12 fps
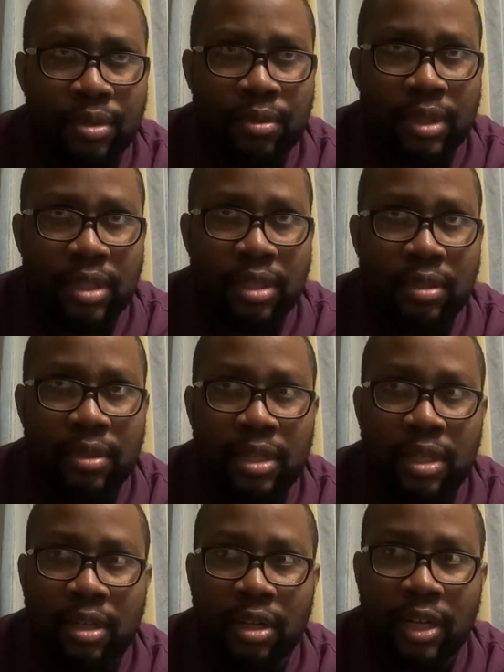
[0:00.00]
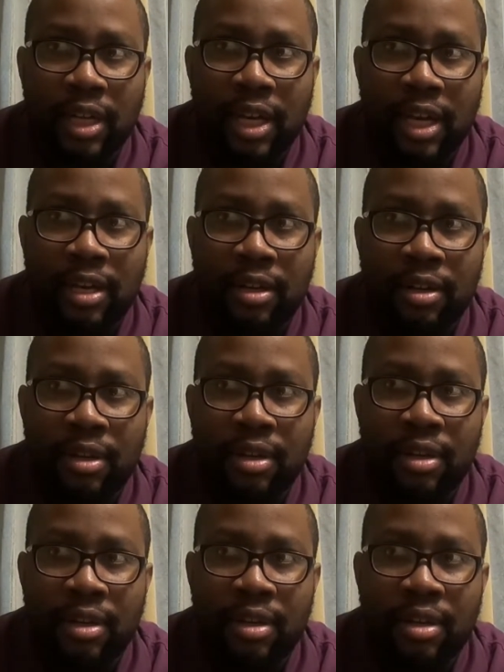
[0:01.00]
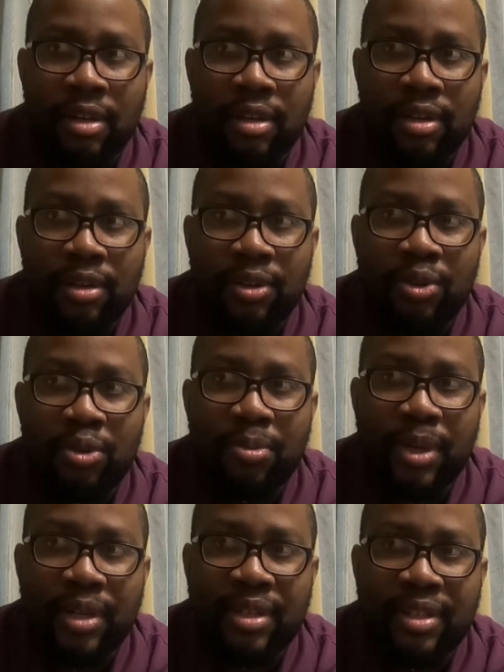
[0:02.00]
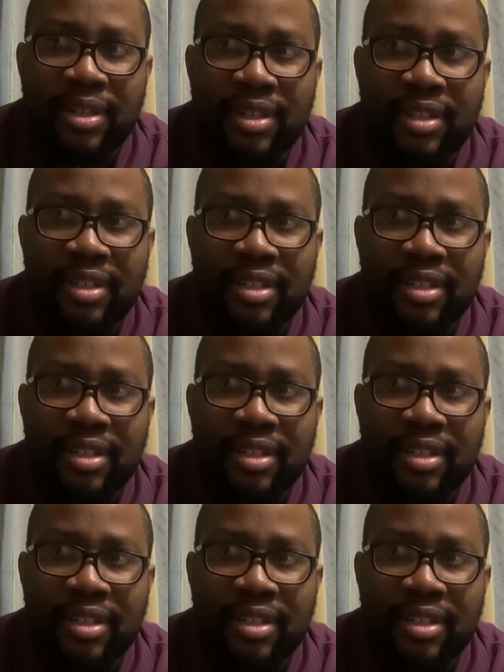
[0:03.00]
what's it called again? Goobers?